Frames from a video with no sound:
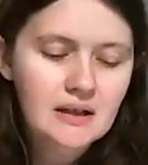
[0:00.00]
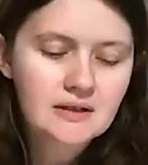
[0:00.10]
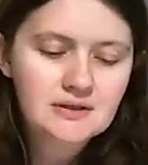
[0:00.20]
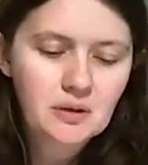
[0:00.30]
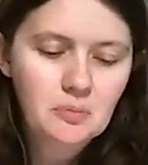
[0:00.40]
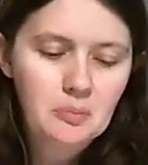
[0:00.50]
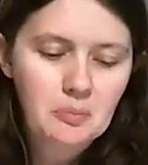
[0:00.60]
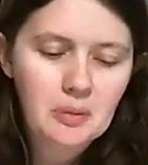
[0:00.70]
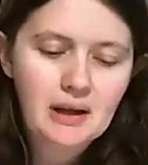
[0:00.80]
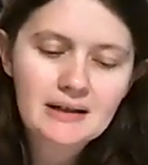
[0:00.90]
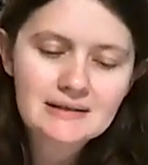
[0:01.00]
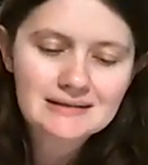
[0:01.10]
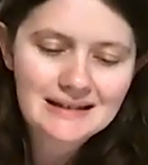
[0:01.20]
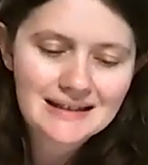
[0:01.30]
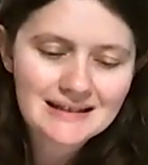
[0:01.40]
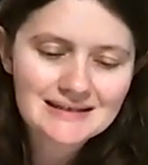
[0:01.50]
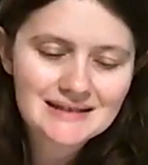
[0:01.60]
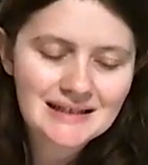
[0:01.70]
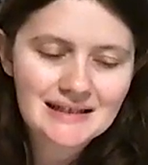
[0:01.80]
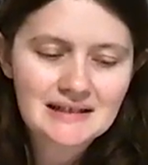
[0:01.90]
So ply is nice
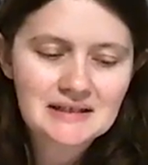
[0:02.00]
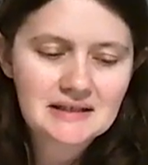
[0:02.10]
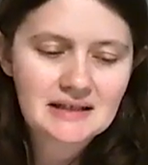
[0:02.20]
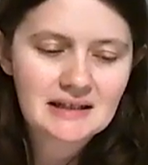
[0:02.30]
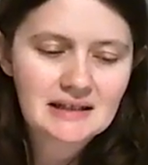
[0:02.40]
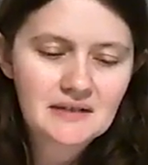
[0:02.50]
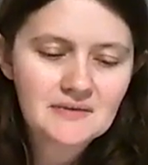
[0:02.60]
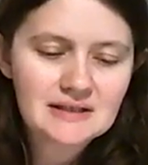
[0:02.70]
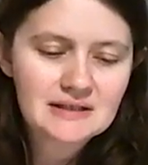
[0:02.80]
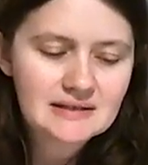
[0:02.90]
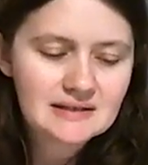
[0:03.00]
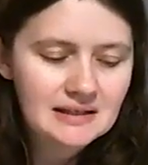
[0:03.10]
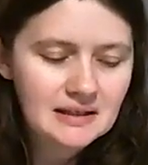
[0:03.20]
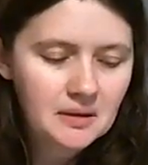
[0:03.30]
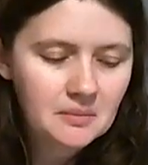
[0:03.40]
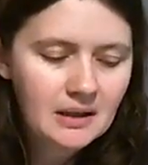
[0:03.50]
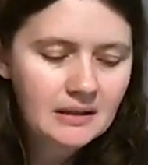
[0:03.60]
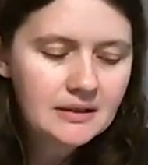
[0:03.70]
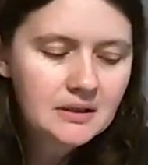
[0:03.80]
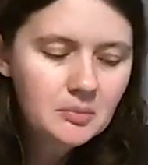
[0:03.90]
that it gives us a
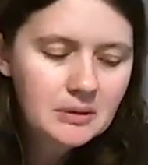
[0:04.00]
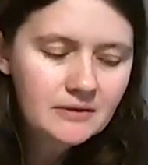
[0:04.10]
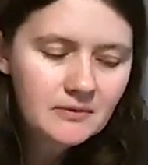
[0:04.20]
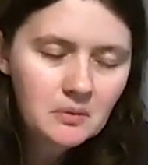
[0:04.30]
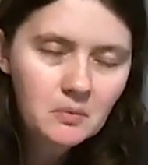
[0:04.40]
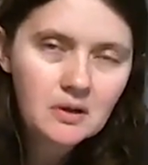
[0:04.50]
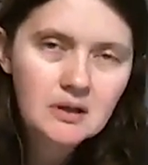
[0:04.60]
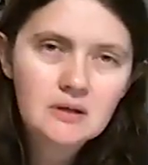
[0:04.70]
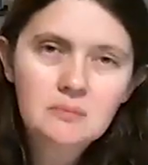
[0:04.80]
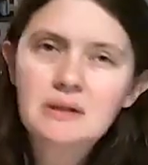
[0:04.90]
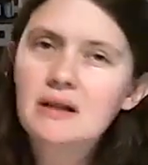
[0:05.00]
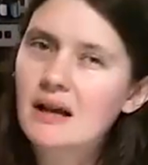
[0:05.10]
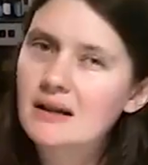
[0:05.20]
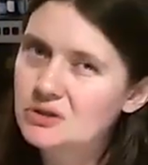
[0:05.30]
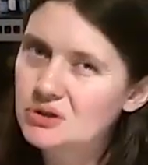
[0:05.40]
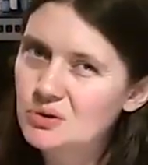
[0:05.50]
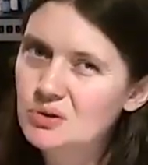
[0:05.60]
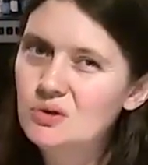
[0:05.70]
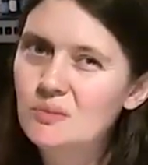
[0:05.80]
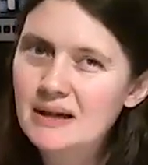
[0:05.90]
little bit of a warm, but not
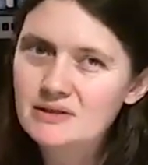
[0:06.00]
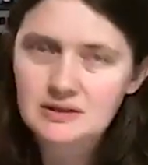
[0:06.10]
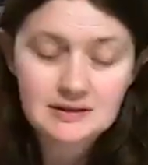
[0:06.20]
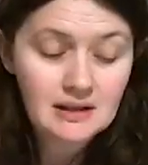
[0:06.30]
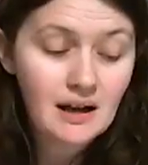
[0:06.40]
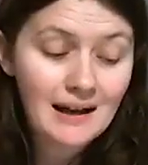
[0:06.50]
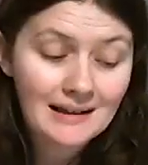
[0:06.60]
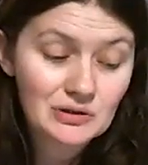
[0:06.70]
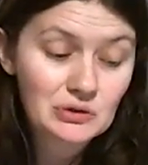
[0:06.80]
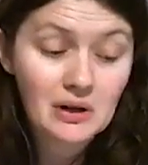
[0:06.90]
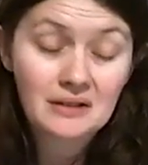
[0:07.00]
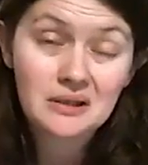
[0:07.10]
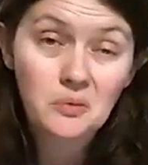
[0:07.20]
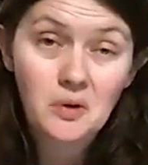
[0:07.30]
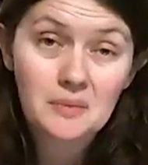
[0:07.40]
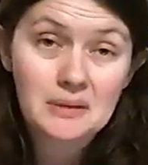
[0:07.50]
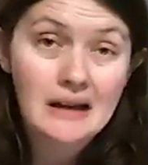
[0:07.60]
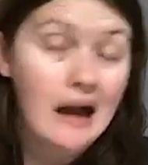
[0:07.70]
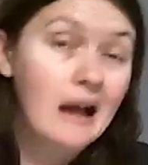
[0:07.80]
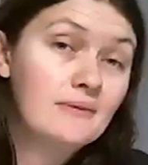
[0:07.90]
too much. It's not as strongly warming,
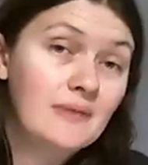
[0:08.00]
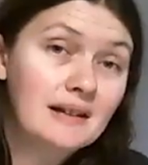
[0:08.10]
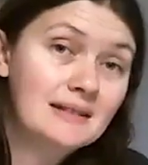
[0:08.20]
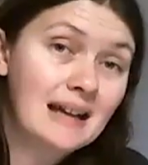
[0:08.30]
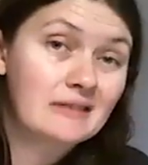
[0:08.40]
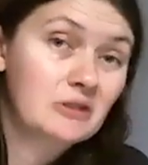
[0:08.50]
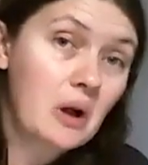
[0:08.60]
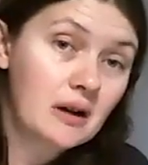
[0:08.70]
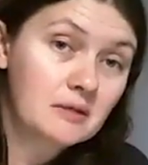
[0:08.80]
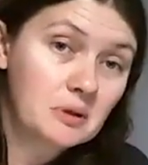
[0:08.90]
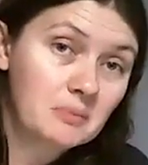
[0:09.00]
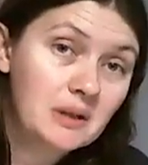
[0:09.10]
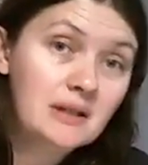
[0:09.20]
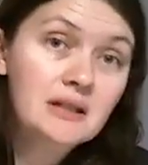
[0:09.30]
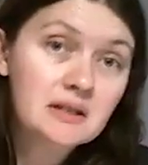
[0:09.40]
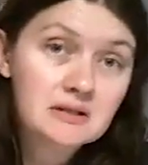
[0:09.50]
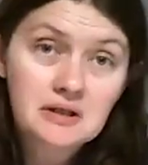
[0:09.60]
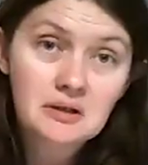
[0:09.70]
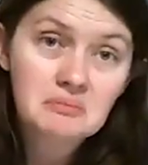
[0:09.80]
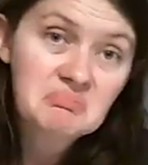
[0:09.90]
I find, as cardamom.
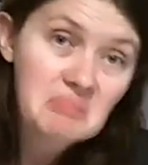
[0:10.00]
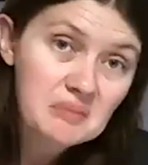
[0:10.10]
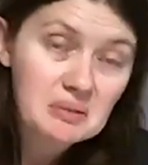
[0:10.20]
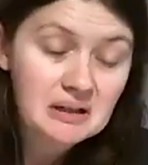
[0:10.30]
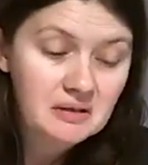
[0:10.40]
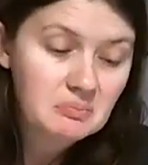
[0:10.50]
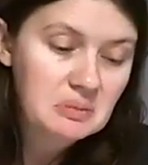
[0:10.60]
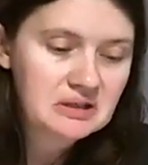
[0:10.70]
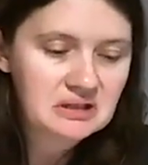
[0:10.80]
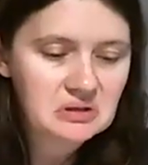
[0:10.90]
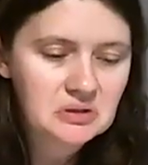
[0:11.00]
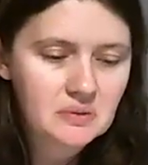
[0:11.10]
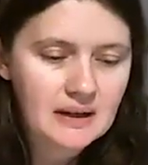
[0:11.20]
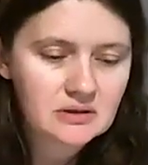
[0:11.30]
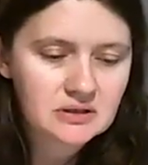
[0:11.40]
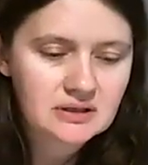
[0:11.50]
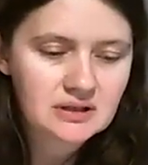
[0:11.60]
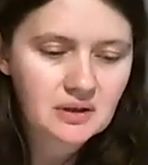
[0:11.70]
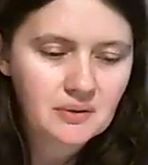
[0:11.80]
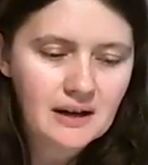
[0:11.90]
So might be a potential direction to
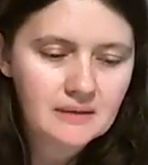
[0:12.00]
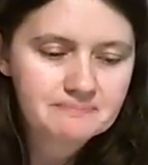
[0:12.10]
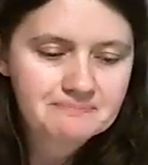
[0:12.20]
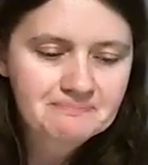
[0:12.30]
go there.